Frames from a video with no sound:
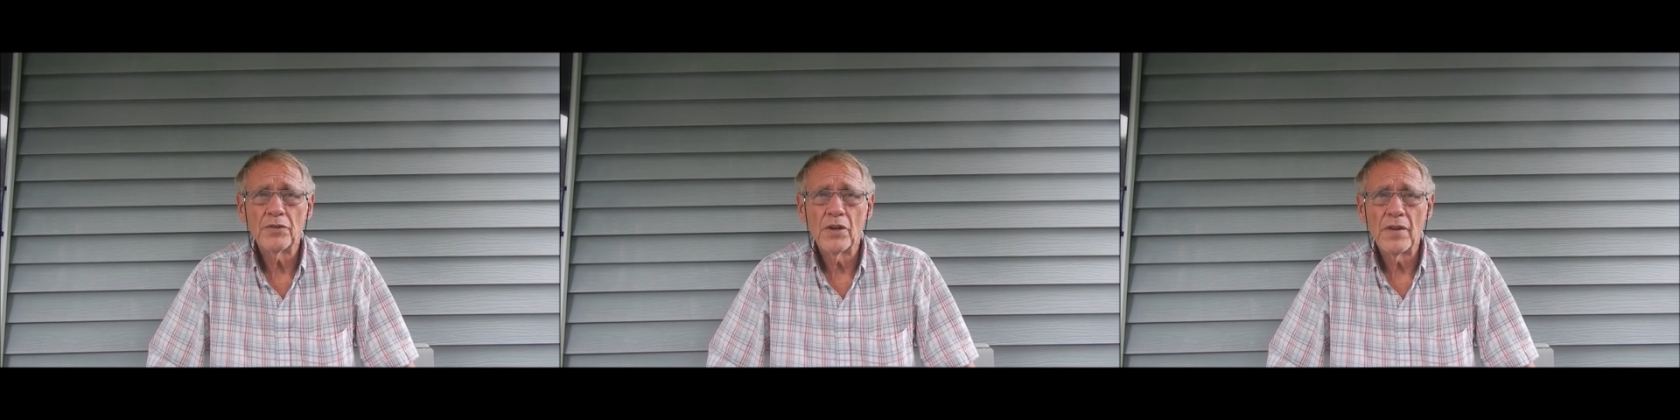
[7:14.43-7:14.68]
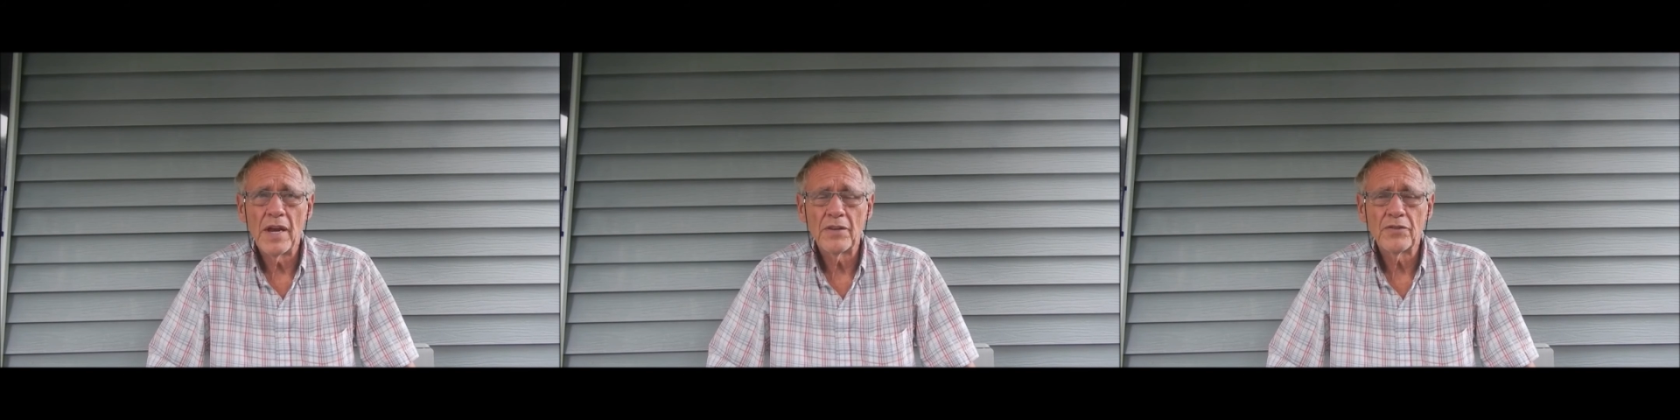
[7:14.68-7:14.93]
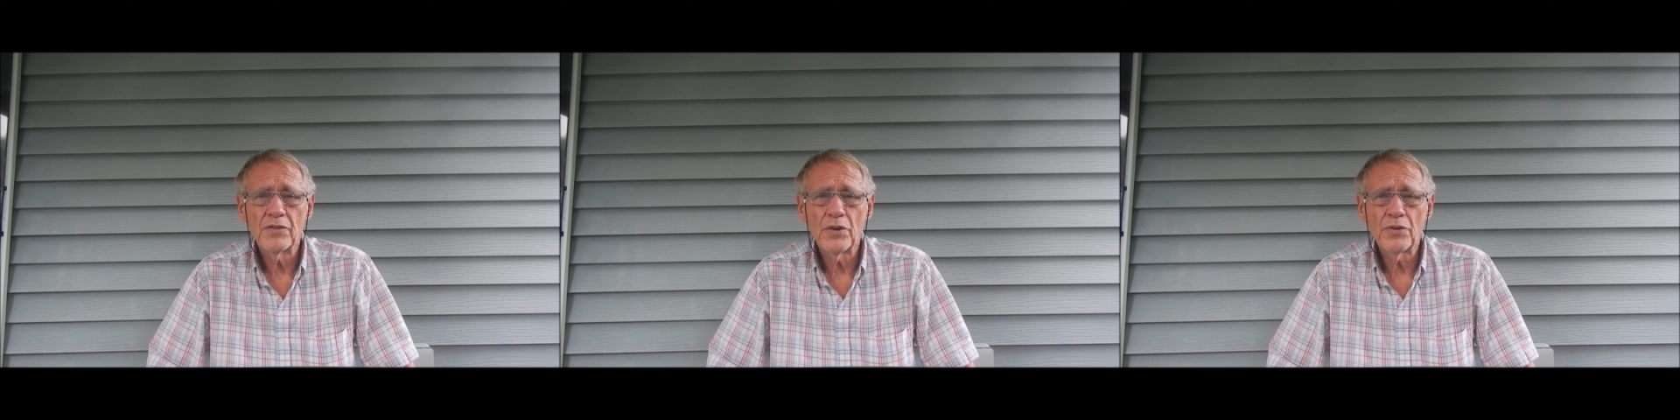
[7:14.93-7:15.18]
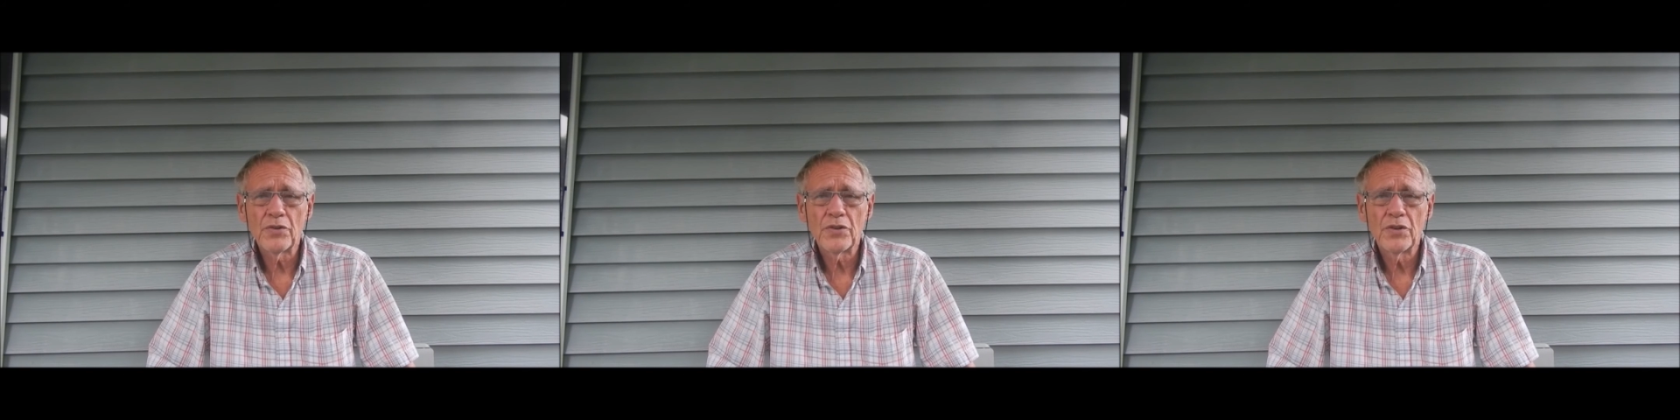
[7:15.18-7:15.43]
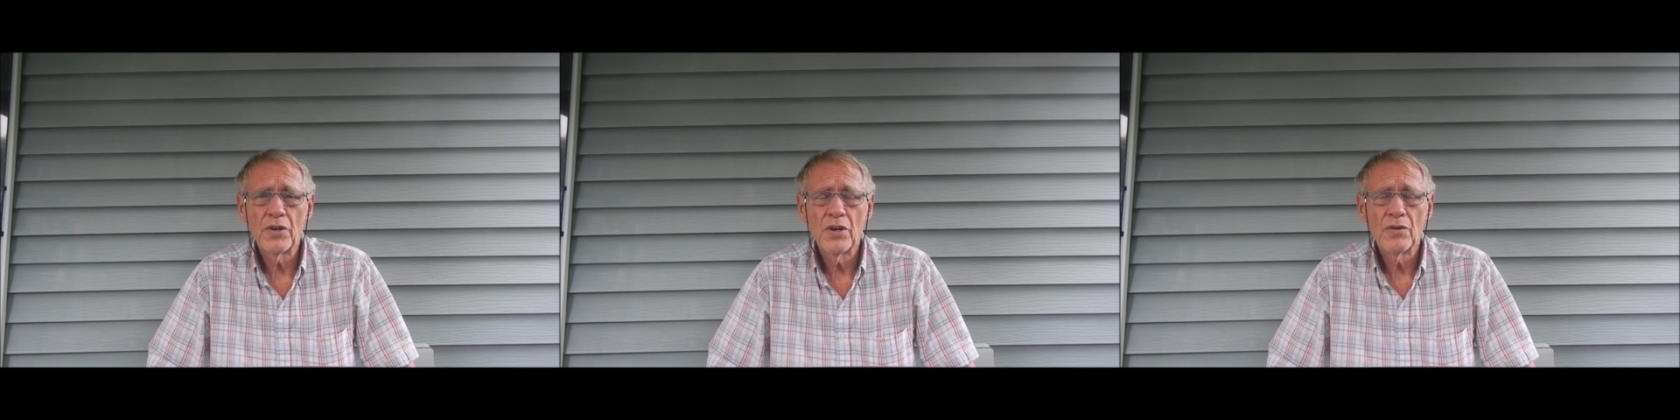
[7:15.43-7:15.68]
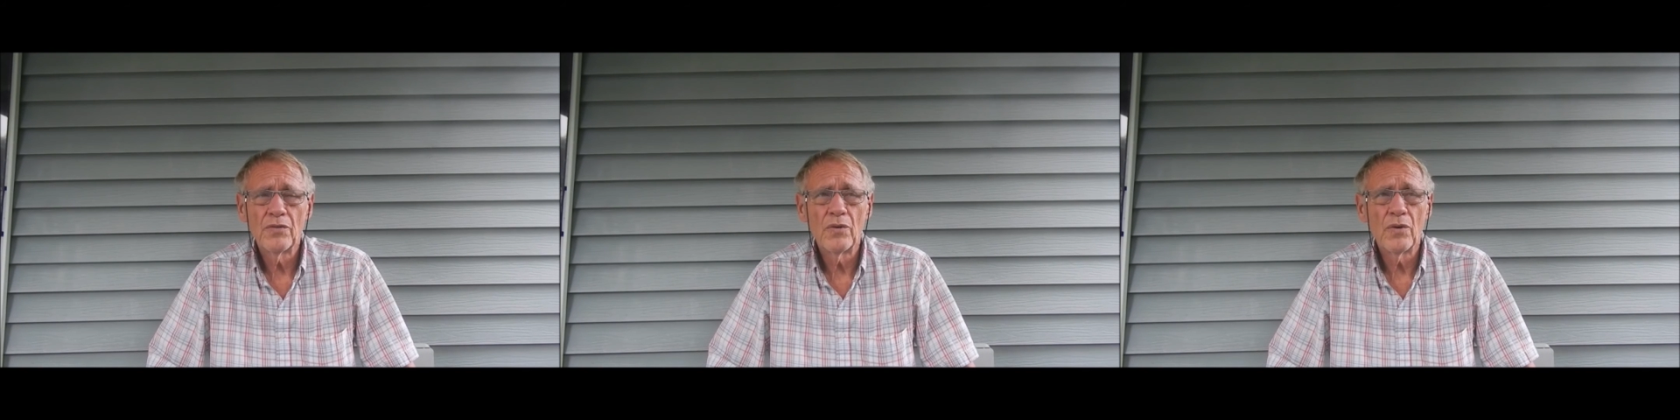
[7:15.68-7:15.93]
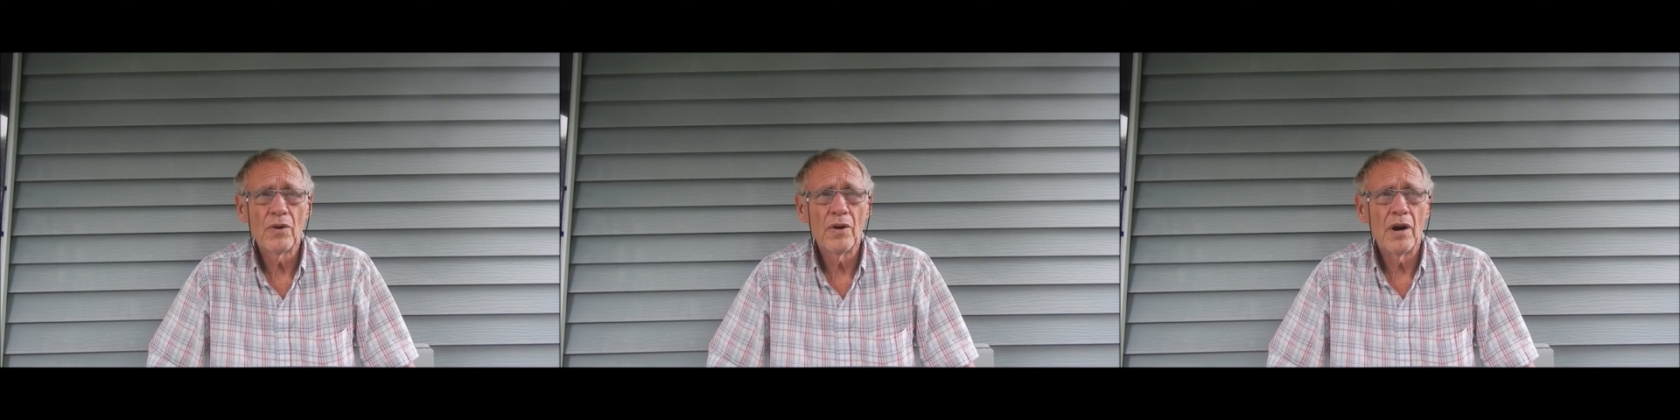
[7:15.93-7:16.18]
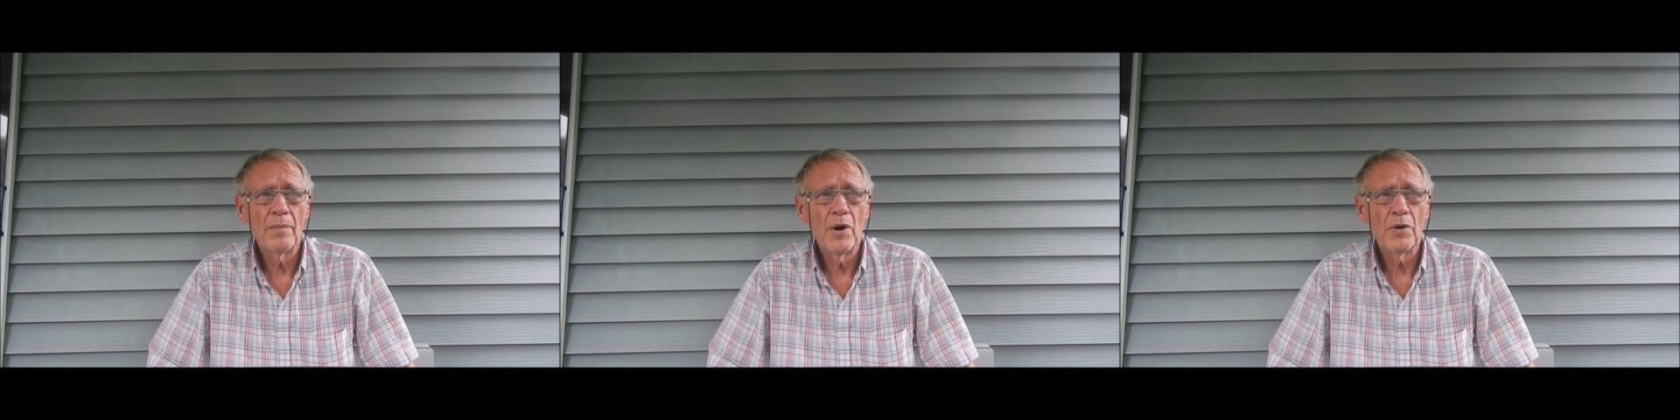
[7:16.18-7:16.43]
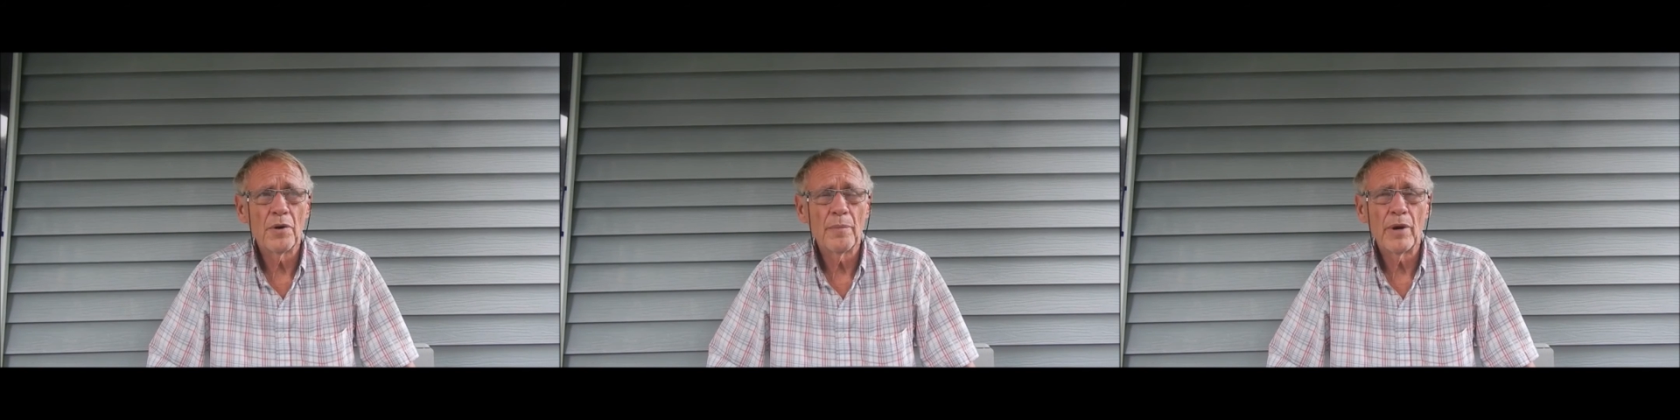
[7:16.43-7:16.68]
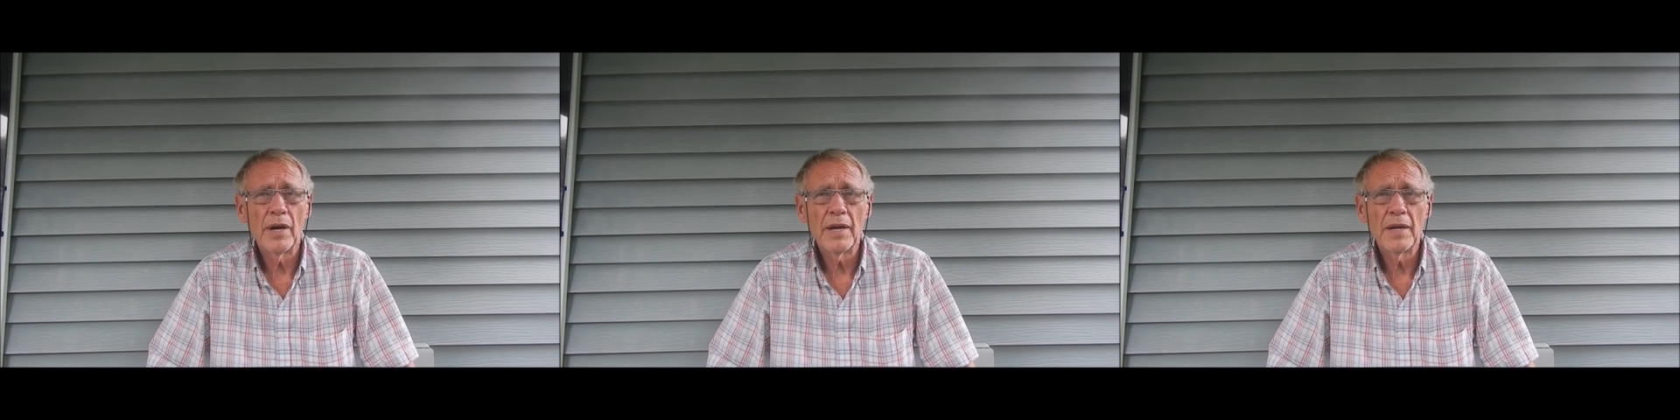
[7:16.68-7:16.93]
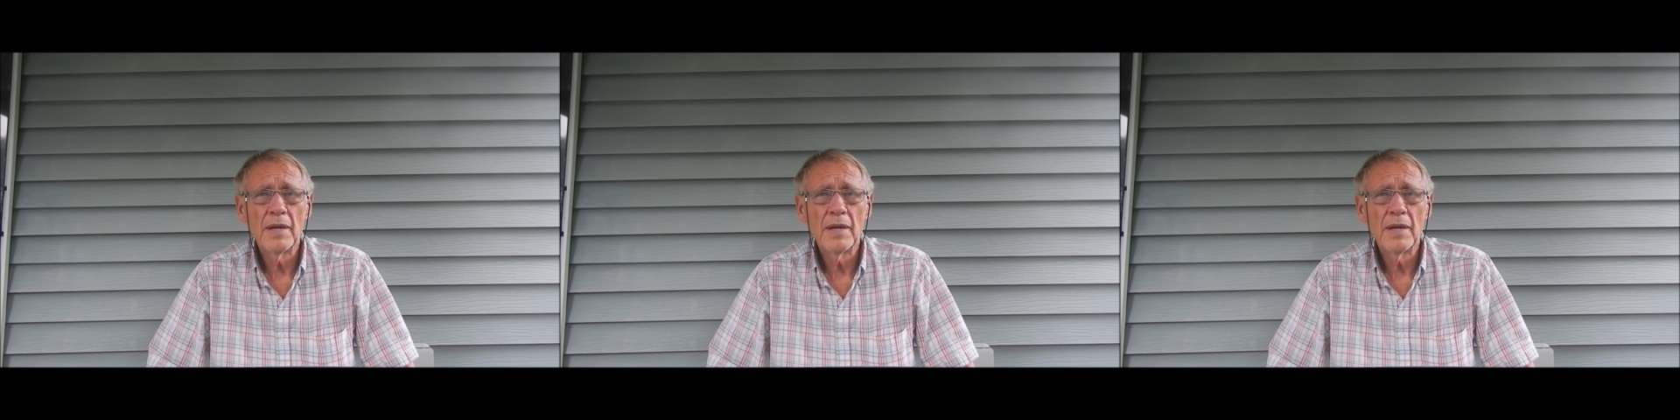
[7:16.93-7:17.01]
on that search for a motorbike,